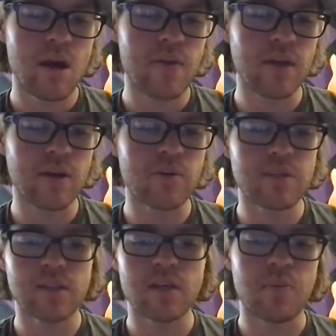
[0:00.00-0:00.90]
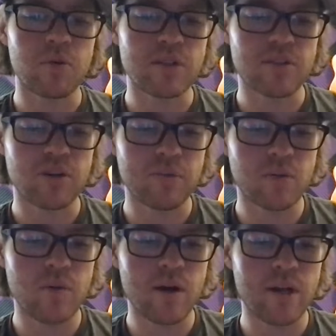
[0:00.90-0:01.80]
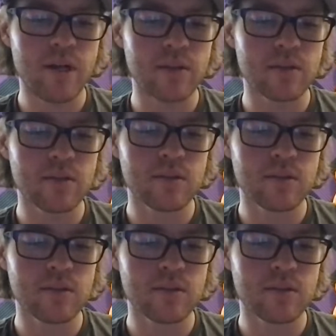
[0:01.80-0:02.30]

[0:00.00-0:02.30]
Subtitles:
And then go up to the top where it says crypto wallet.